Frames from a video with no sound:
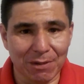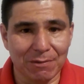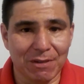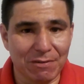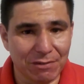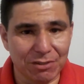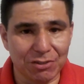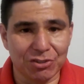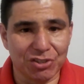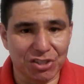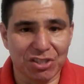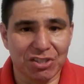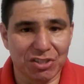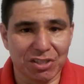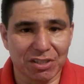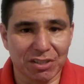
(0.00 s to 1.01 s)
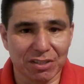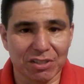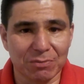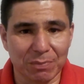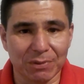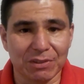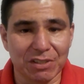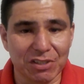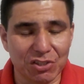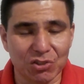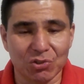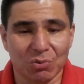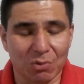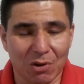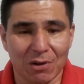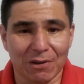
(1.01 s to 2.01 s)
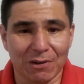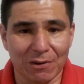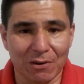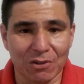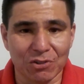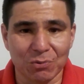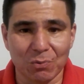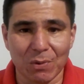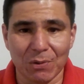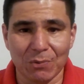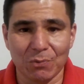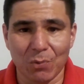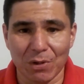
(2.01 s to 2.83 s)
even just seeing this, but this is so kind of harsh what